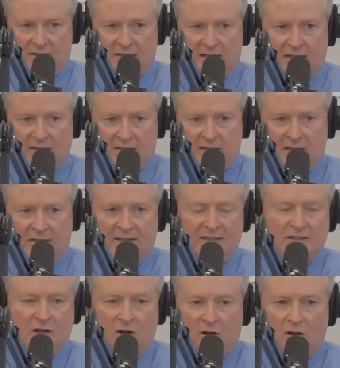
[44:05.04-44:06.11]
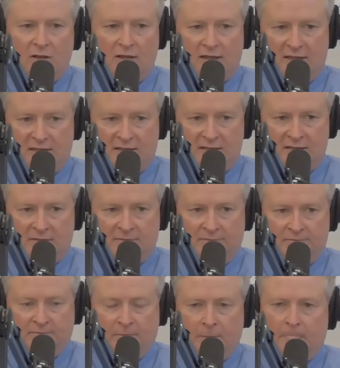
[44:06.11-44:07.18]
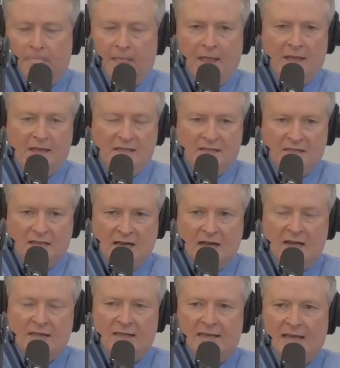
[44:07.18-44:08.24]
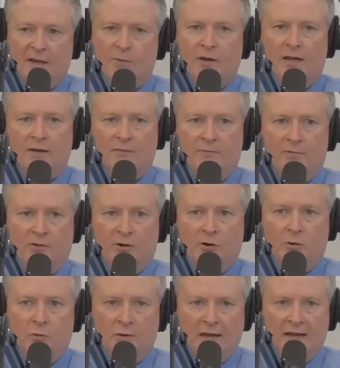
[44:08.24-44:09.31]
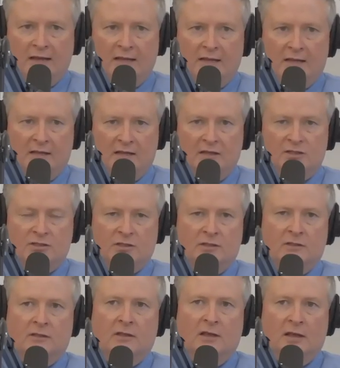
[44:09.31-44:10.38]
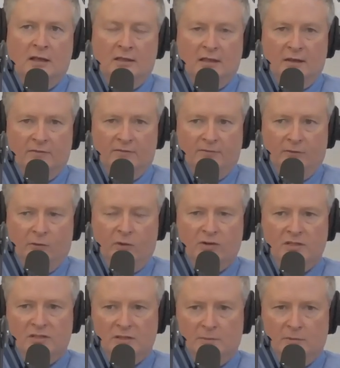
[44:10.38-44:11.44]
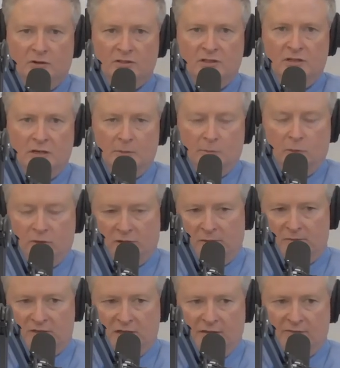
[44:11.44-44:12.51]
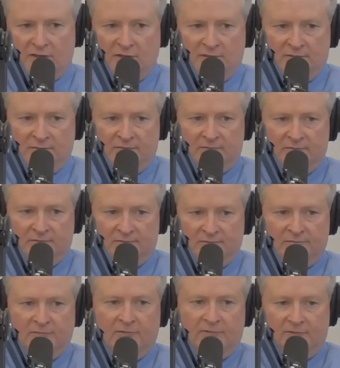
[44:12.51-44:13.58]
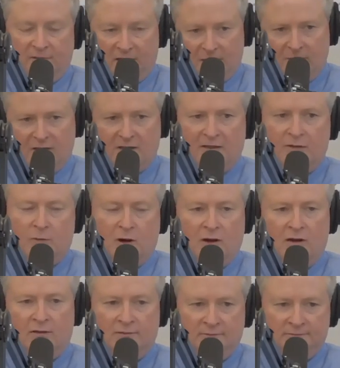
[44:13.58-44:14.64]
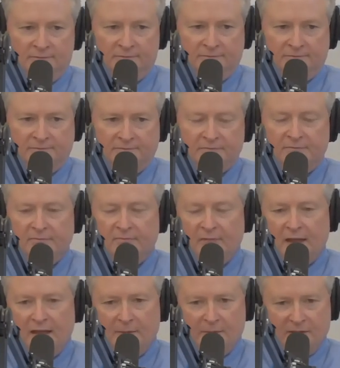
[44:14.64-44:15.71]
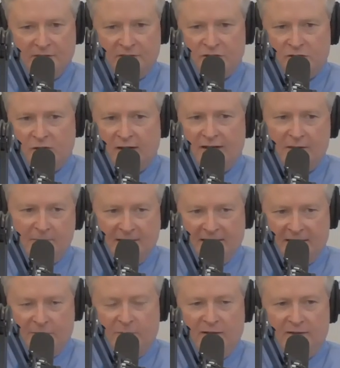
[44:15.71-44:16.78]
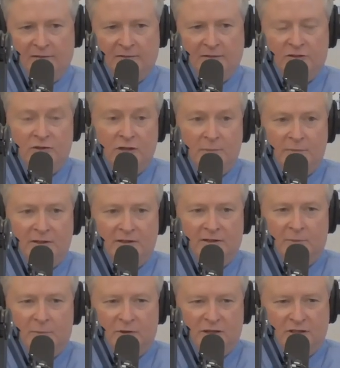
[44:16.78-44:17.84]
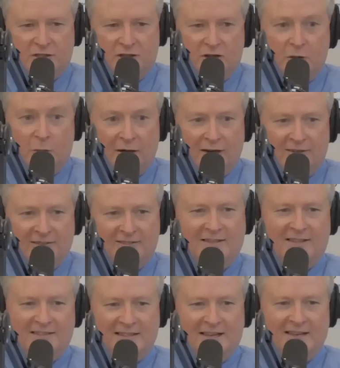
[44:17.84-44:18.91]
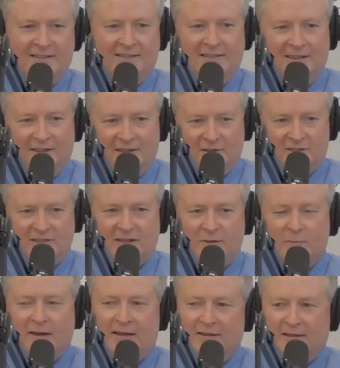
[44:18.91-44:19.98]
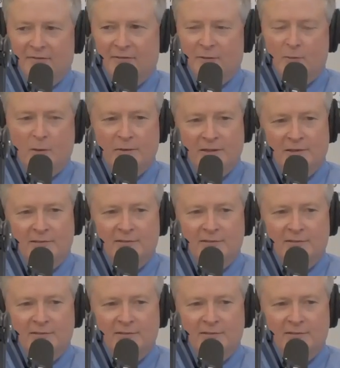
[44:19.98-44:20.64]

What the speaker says: States. That's all it is. Mm-hmm. It is not a gateway for creating a condition that forces a person to deport themselves. Fundamentally wrong. But they're trying to make it one. They're trying to build a bridge to nowhere. How's that? Use Sarah Palin for a moment.